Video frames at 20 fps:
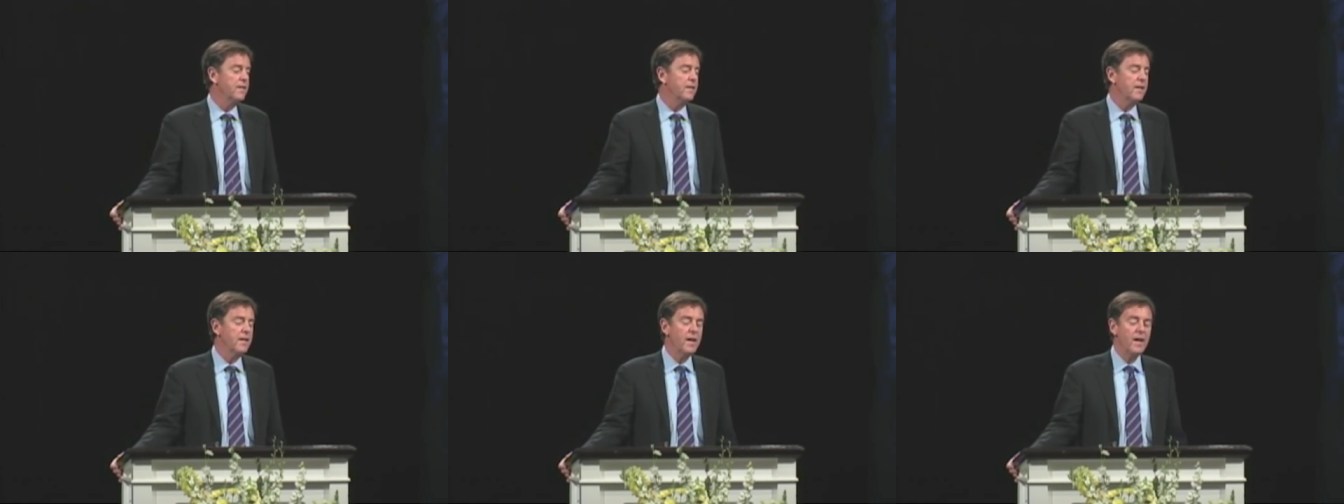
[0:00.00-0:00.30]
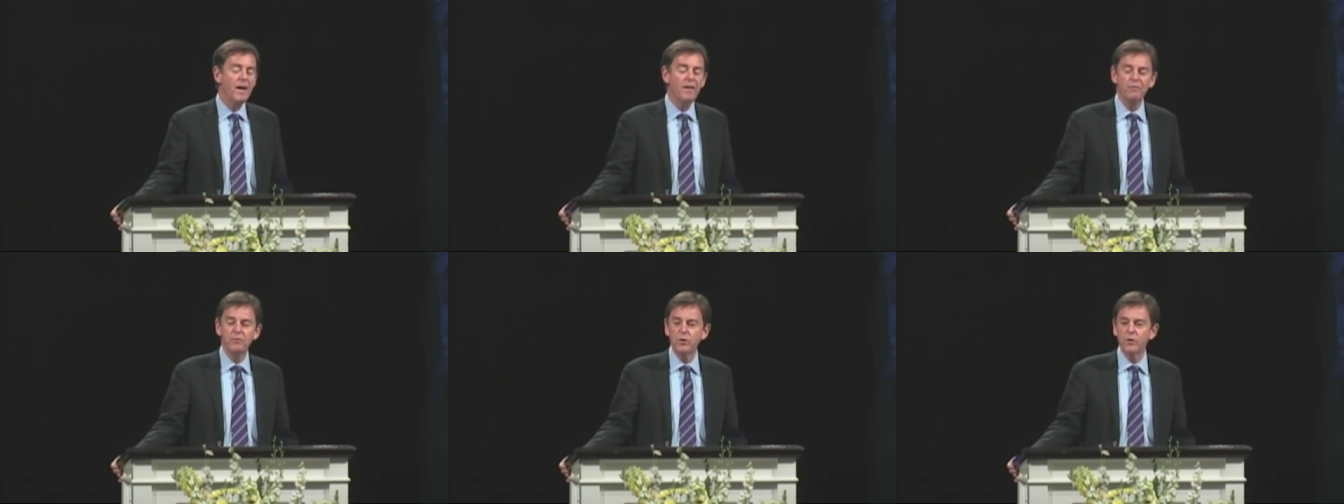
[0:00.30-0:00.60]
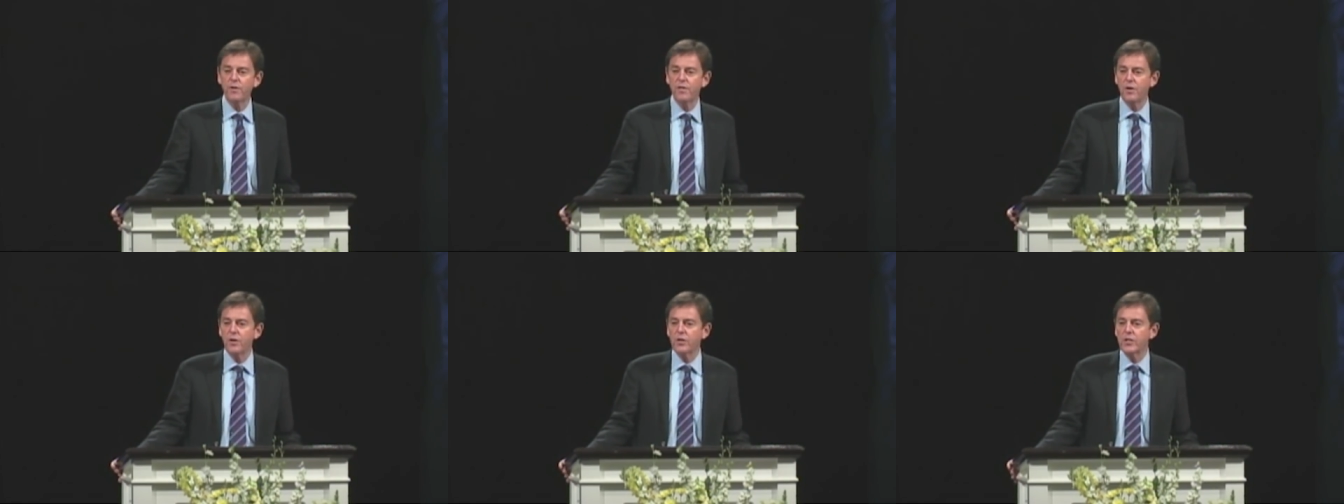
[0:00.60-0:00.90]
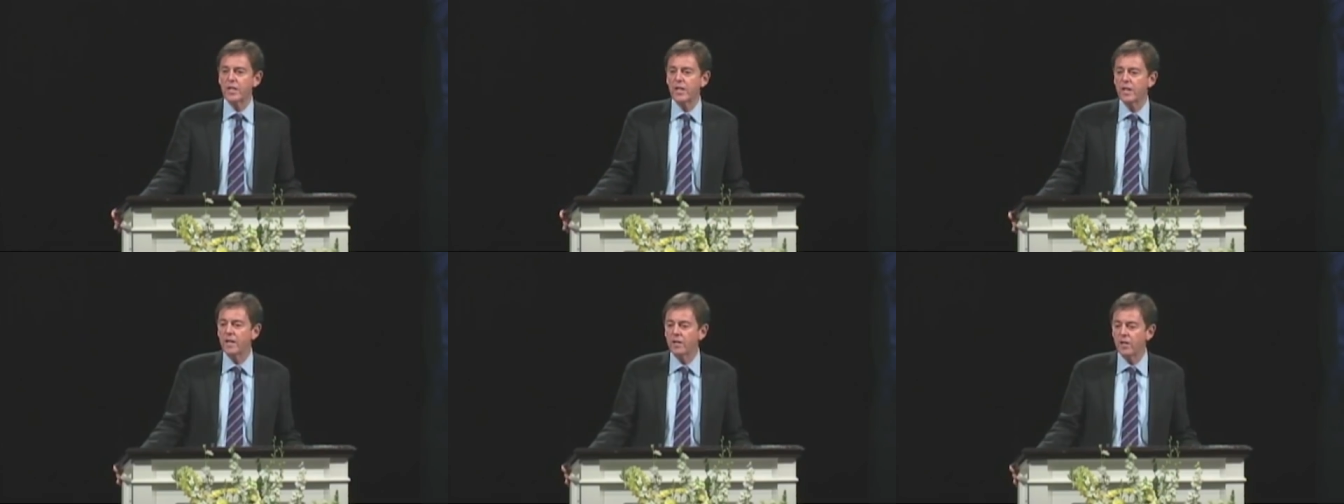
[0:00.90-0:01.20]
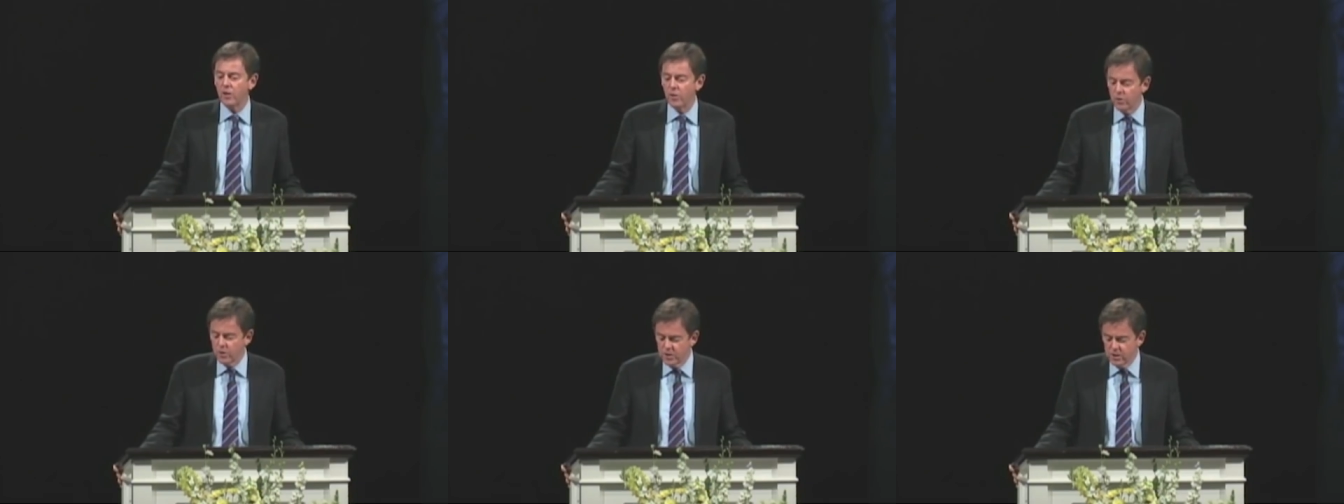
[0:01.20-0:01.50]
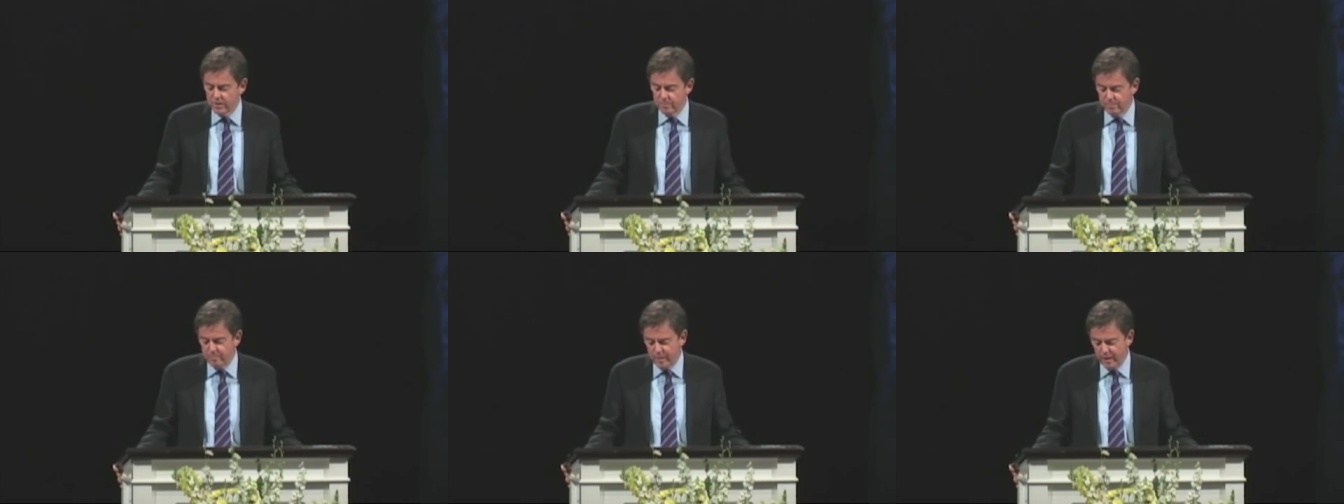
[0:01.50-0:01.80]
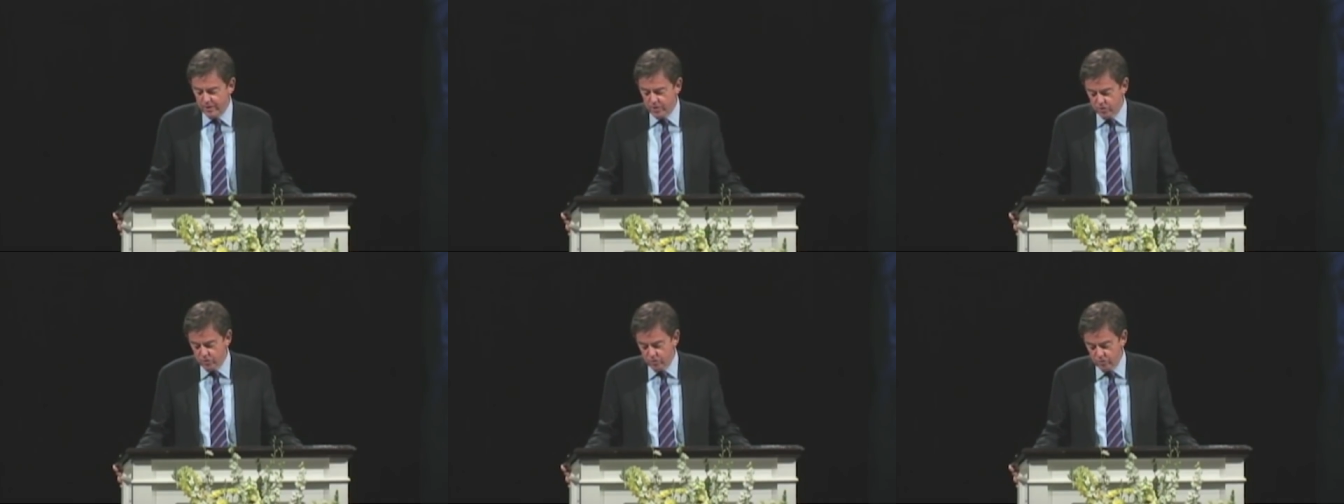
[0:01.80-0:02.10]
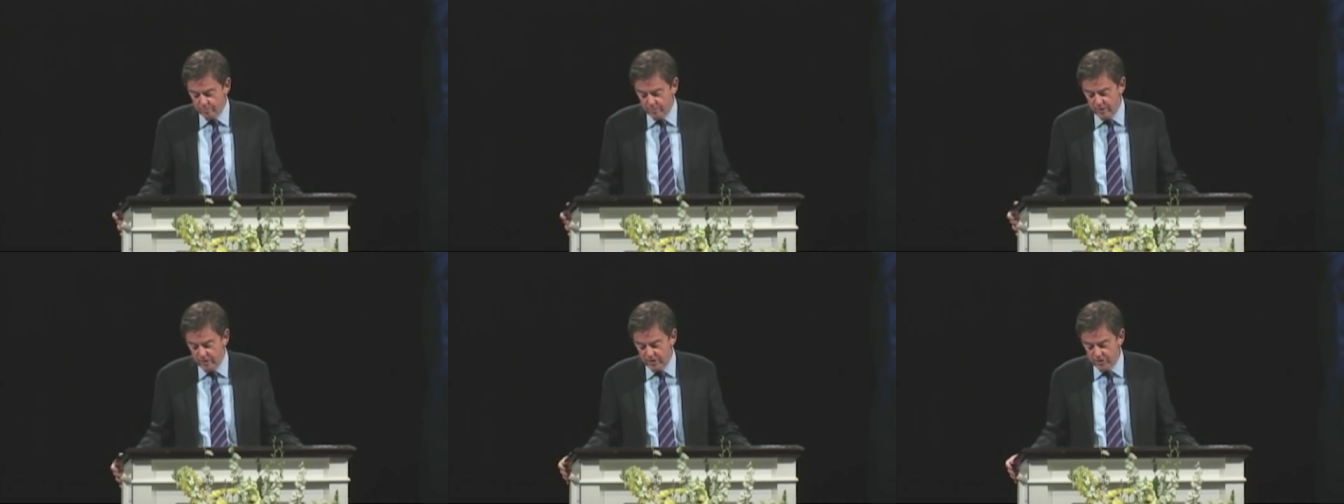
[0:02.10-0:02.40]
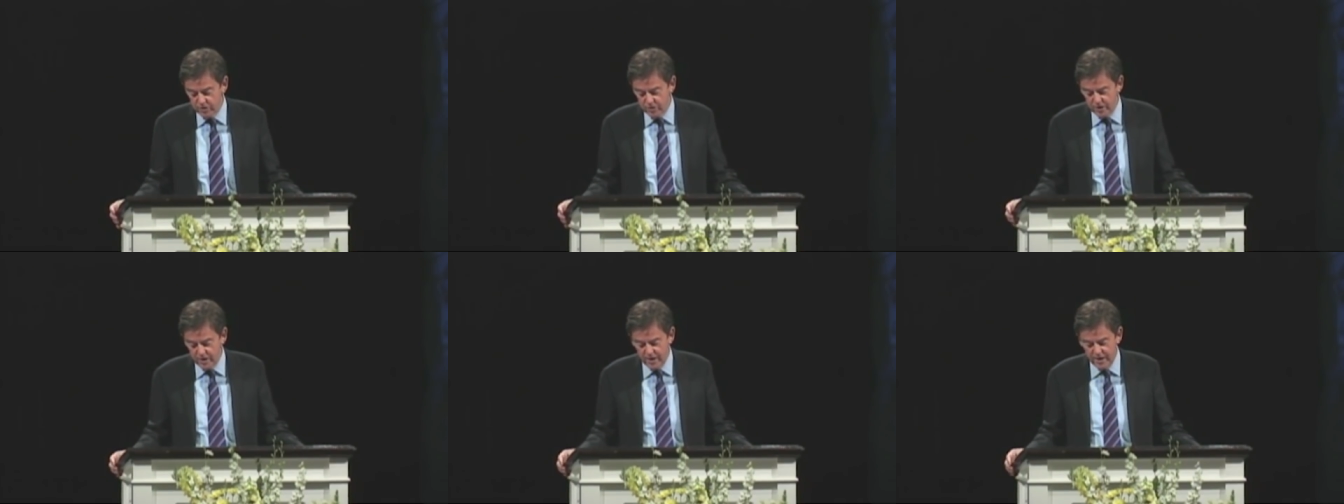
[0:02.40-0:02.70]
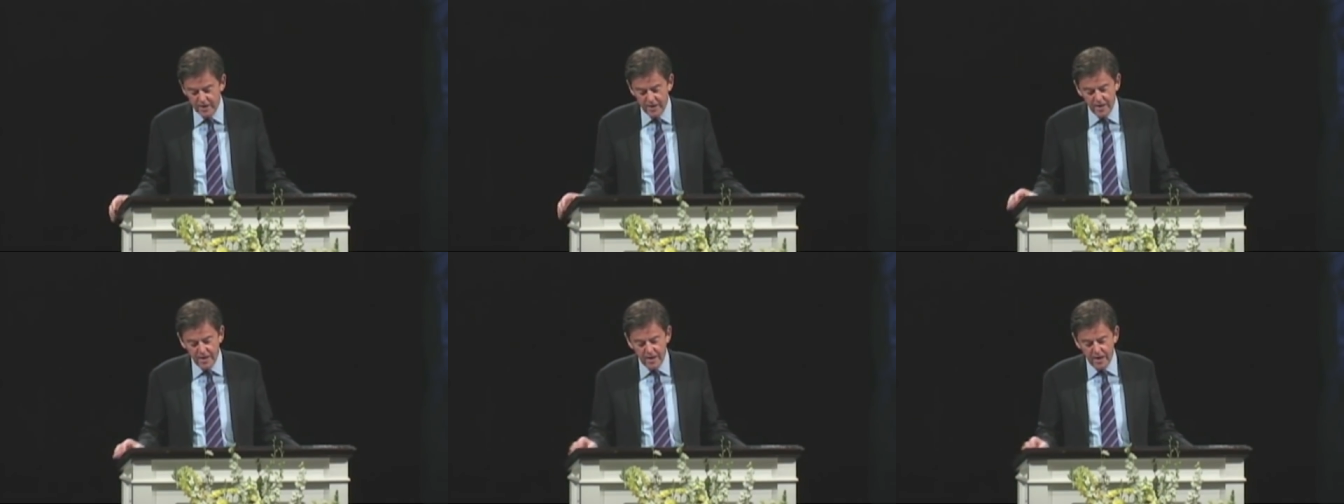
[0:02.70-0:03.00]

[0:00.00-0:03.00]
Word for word: After 38 years in pastoral ministry,